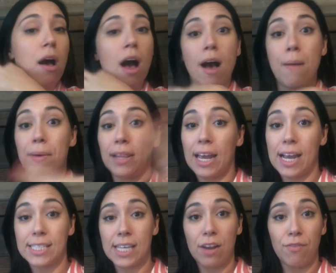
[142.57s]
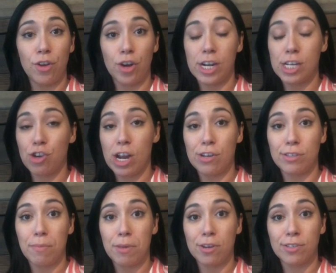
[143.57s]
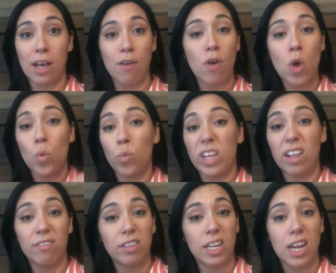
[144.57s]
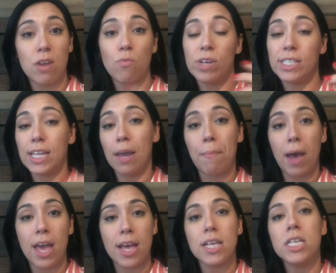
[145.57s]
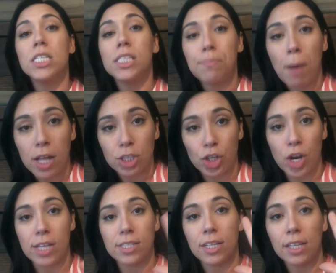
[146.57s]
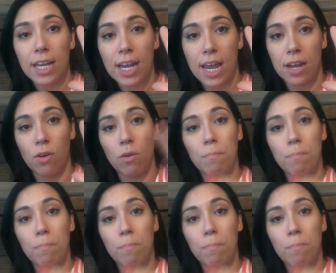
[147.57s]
Um, but like I said, if you're going to try and do something yourself, we love Glidden. We stand by it. Sponsor us, Glidden.